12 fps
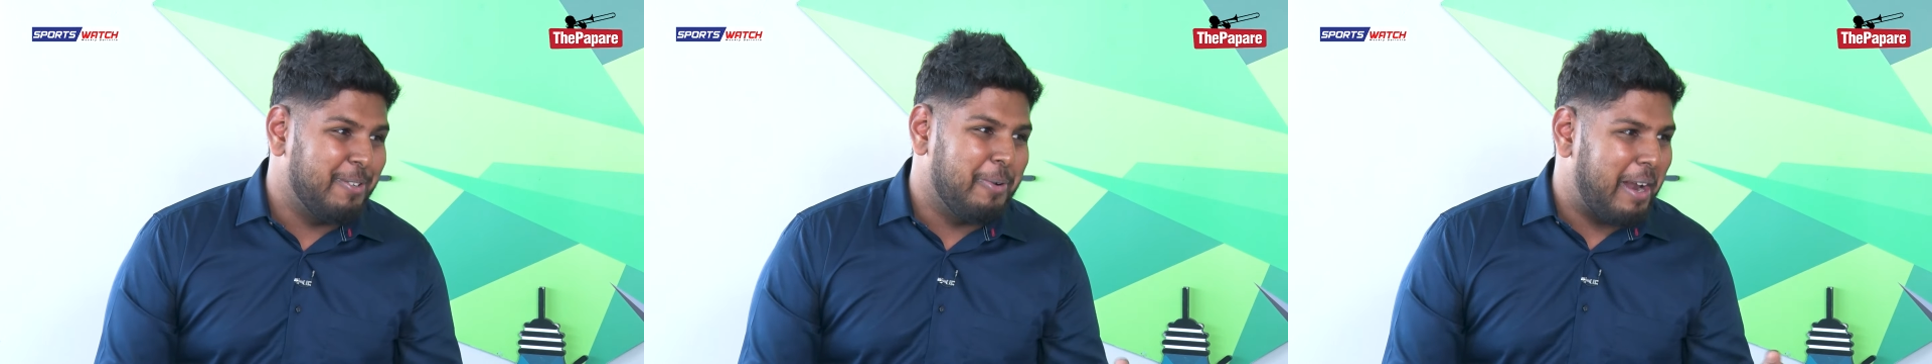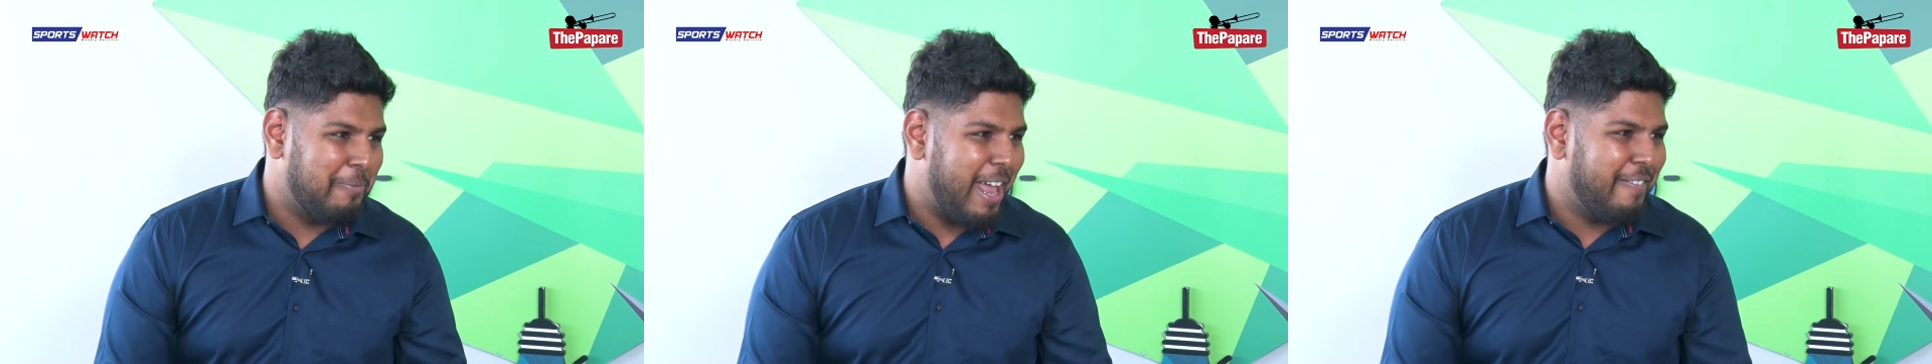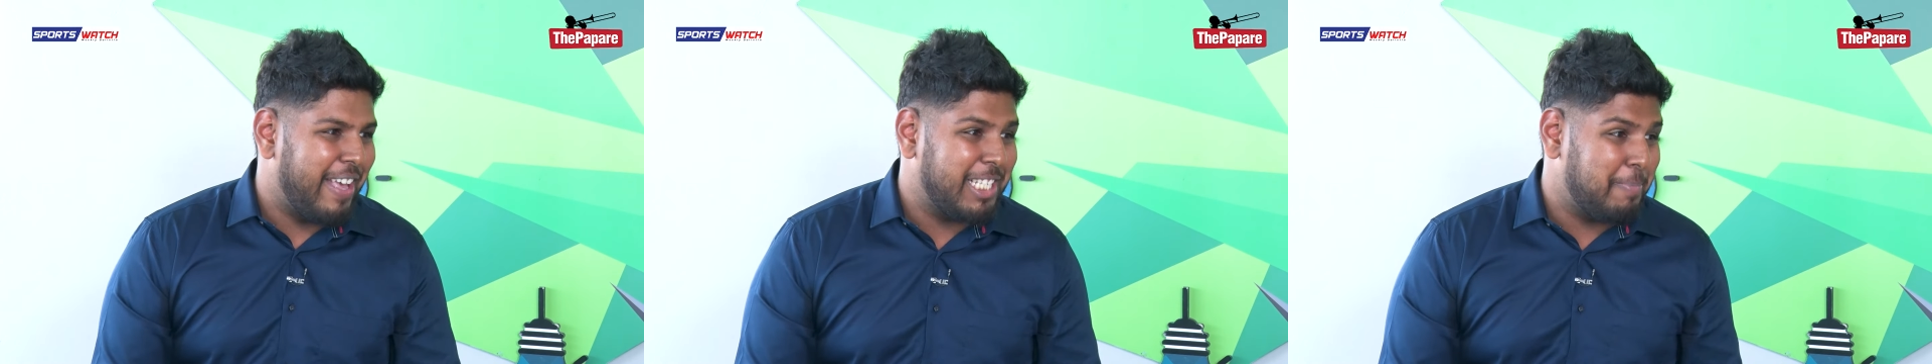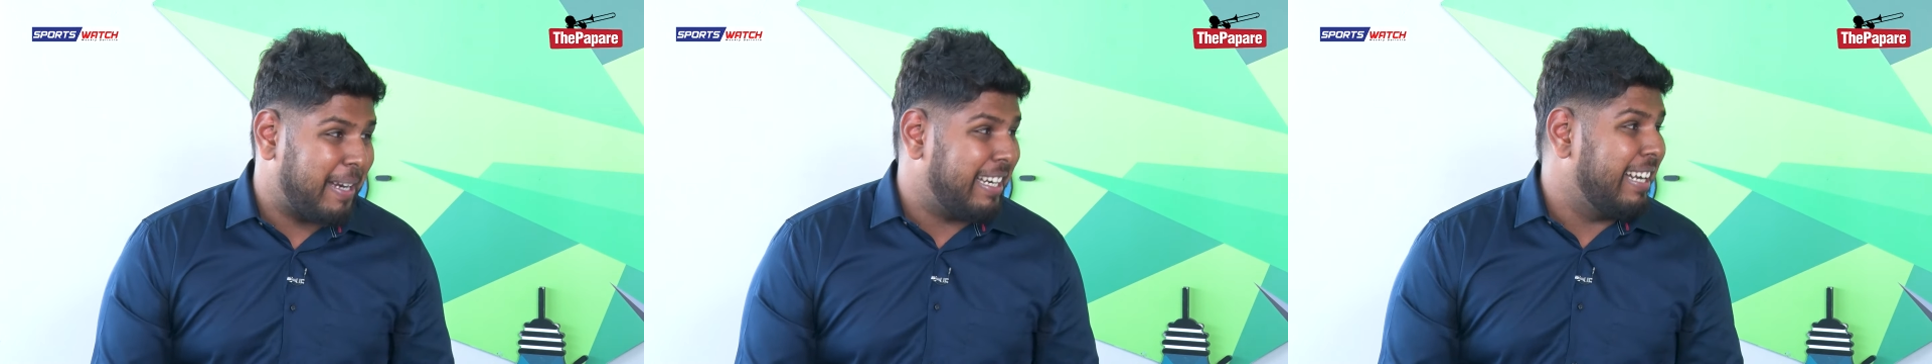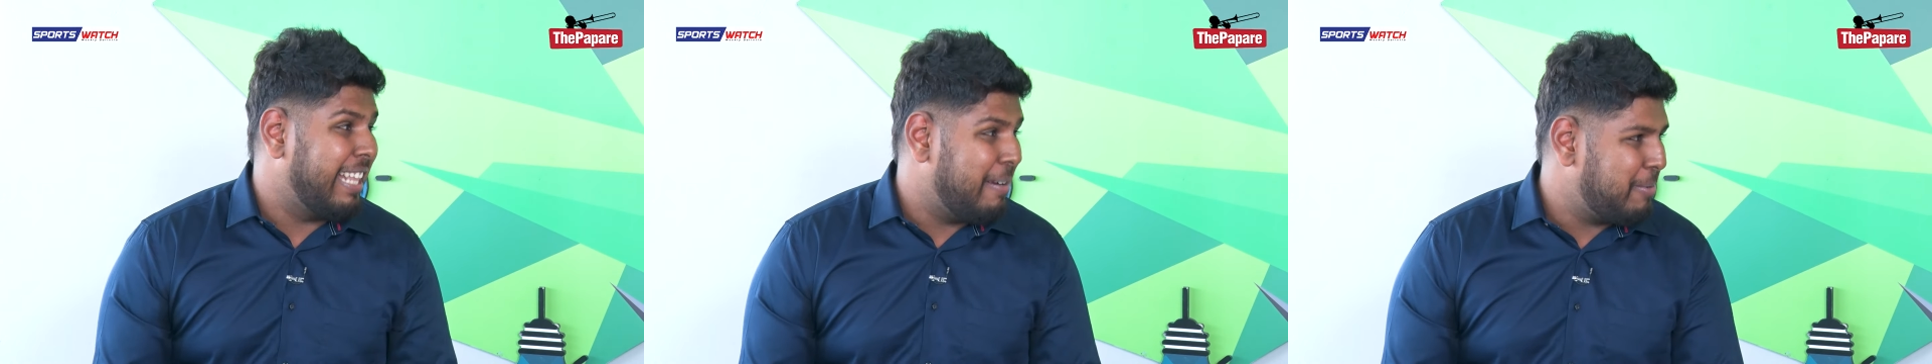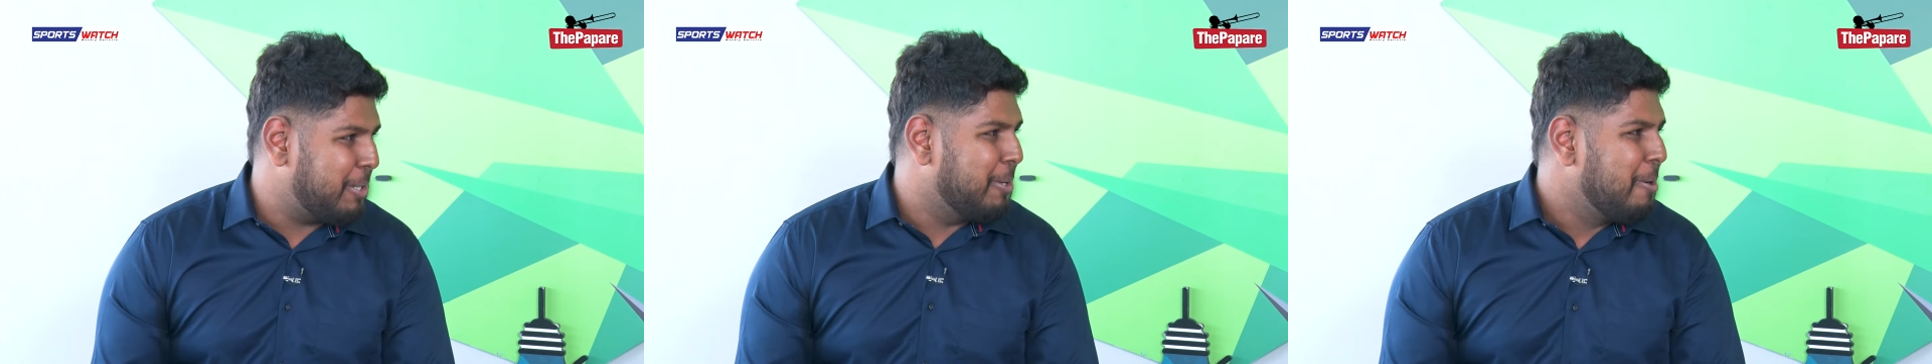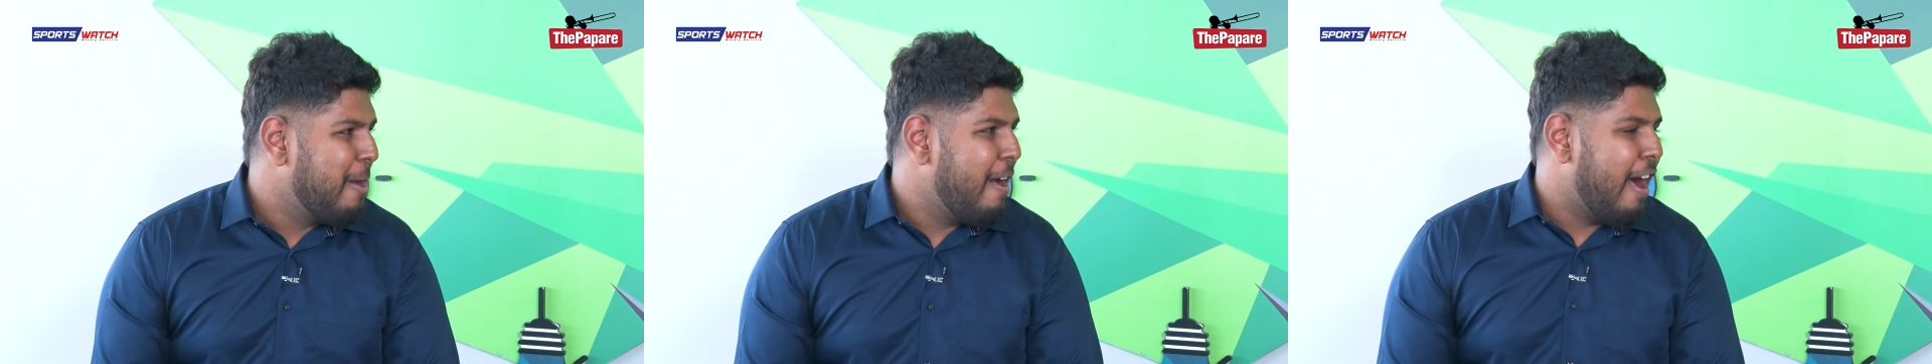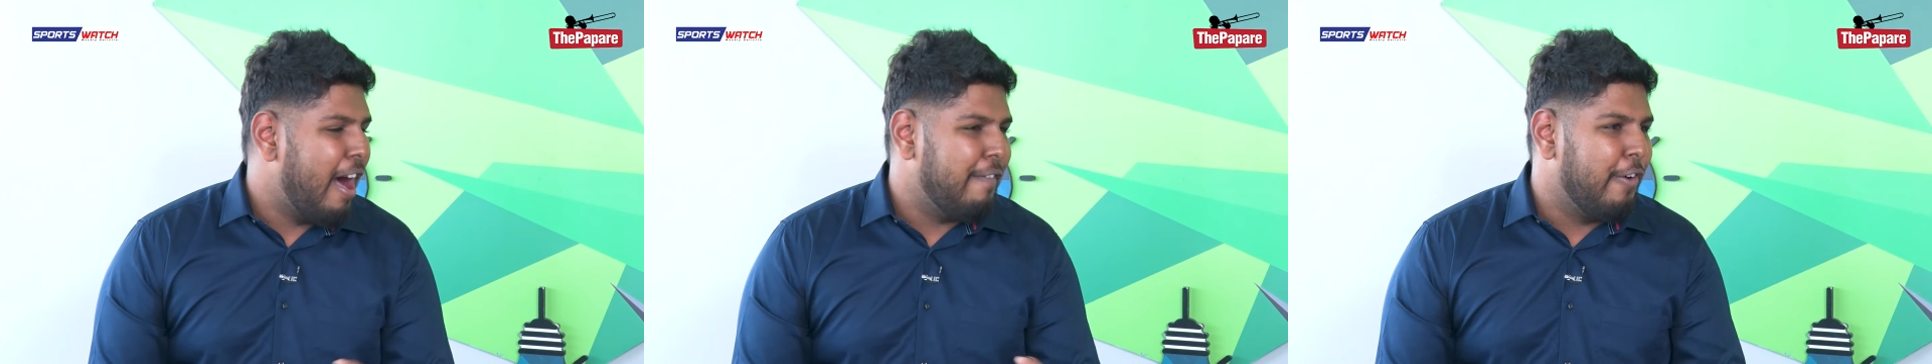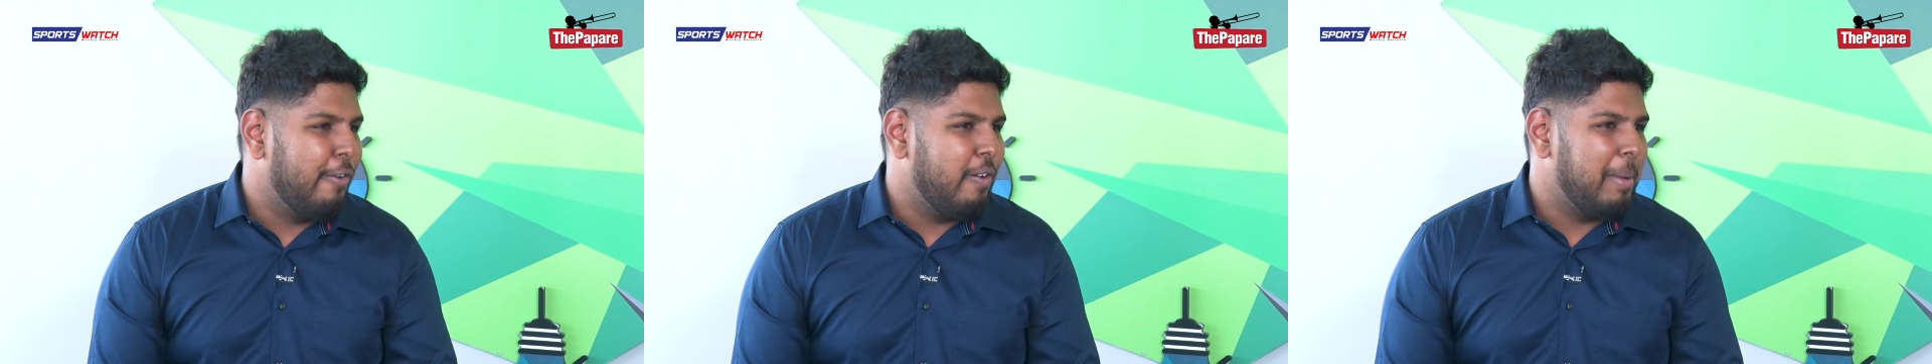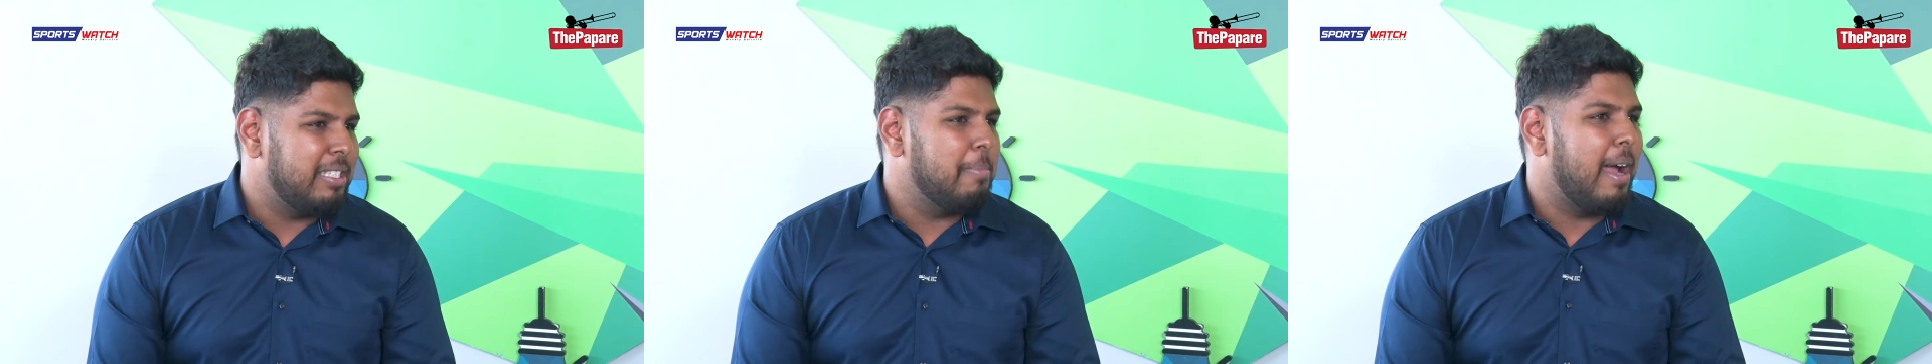no one would have expected them to uh, vote for Messi,